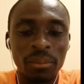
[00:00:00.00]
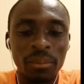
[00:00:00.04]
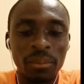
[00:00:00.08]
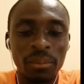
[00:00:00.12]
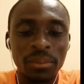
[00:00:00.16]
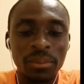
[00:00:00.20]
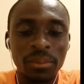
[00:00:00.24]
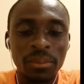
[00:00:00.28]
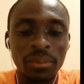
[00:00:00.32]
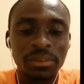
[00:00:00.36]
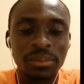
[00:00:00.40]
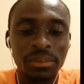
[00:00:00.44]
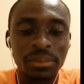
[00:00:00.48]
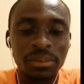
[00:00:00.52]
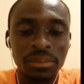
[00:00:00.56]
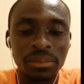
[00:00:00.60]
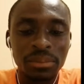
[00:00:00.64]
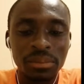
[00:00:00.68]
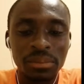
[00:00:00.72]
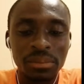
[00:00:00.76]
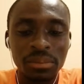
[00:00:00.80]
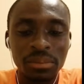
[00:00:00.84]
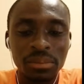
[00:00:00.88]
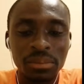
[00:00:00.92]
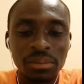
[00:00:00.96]

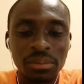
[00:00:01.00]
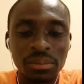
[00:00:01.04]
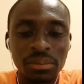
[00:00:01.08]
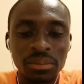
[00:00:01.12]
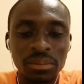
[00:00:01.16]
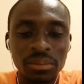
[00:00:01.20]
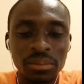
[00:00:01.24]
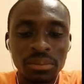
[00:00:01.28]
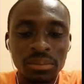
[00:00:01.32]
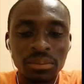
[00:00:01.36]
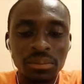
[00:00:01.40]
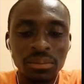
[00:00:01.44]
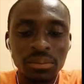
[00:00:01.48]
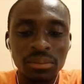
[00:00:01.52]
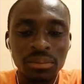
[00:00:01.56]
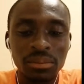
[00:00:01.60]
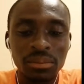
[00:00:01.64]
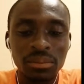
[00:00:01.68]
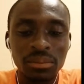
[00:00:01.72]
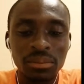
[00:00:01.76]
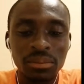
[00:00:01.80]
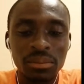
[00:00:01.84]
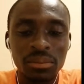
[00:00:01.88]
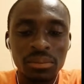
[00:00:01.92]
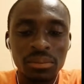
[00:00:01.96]

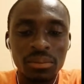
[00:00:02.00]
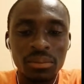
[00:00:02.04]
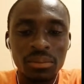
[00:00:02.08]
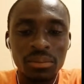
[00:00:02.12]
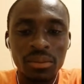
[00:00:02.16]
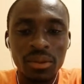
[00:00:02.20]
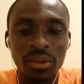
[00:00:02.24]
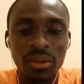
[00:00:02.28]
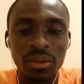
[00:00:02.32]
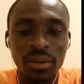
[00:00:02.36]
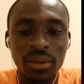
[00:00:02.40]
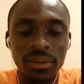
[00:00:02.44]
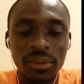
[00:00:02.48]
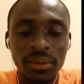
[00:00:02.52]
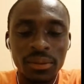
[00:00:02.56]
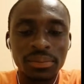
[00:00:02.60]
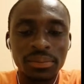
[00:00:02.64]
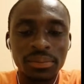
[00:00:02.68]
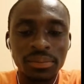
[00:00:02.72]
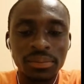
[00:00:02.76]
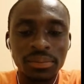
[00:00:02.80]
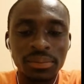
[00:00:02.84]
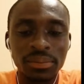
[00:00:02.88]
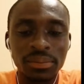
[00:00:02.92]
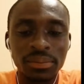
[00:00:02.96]

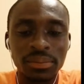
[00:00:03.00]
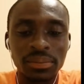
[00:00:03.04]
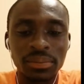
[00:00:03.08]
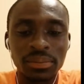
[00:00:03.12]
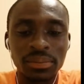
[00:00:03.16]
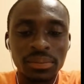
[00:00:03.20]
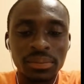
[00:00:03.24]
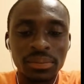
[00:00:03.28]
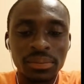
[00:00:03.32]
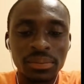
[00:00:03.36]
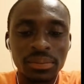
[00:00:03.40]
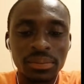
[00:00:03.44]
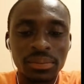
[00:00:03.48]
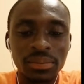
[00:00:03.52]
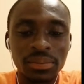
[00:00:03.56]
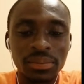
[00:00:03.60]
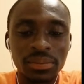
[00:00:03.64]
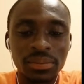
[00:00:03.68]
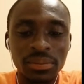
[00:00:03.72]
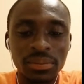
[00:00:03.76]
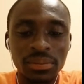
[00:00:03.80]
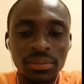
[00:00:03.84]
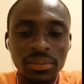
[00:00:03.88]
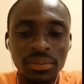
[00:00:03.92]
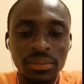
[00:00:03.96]

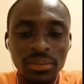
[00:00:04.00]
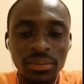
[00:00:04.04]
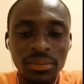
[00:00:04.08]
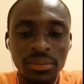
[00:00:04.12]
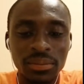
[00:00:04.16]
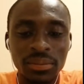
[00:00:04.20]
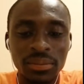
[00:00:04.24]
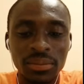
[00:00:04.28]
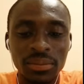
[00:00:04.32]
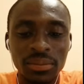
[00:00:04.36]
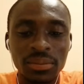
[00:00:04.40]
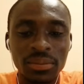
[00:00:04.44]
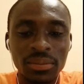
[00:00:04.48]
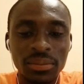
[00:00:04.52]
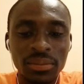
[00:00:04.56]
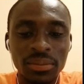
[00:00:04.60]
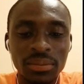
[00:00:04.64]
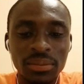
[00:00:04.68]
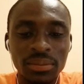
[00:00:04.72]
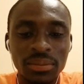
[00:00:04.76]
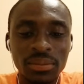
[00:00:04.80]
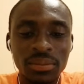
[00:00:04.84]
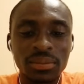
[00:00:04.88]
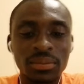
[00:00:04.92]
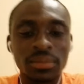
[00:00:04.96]

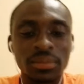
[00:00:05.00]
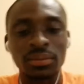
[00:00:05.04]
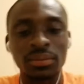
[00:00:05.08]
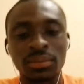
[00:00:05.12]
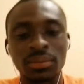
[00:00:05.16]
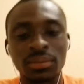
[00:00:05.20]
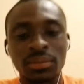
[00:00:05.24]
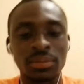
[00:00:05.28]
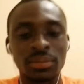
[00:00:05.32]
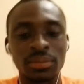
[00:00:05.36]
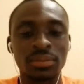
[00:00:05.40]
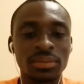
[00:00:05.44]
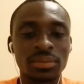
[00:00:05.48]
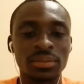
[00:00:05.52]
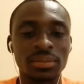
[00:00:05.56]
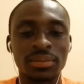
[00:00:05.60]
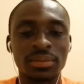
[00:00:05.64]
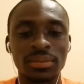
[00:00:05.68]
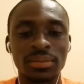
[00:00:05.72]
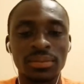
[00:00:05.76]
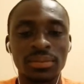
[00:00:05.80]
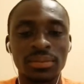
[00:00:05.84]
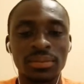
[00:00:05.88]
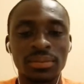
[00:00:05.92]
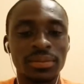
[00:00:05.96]

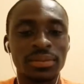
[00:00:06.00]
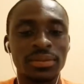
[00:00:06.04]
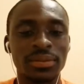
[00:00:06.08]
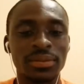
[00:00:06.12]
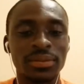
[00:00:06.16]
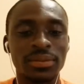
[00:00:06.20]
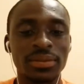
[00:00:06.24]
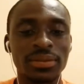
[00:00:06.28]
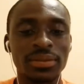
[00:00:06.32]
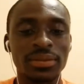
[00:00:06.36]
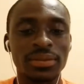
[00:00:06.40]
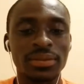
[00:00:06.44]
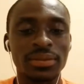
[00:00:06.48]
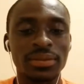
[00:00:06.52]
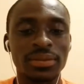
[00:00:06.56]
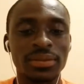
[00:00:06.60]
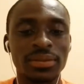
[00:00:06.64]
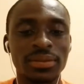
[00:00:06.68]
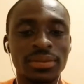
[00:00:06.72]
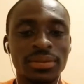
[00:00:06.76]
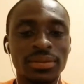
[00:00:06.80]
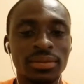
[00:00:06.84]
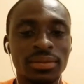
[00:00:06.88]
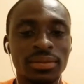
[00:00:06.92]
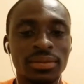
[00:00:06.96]

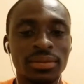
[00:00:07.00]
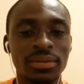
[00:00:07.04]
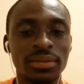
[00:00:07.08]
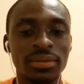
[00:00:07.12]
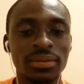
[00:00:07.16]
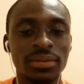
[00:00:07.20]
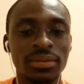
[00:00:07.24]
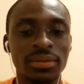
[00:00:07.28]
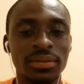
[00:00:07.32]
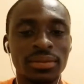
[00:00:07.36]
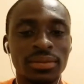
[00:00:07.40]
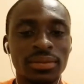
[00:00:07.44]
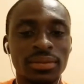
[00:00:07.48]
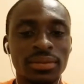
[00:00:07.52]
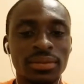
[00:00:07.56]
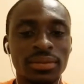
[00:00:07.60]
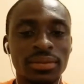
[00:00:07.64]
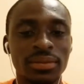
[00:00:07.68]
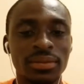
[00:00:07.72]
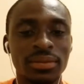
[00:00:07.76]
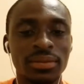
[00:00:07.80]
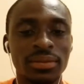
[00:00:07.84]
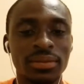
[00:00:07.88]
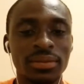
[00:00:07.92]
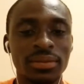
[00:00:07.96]
This person isn't speaking.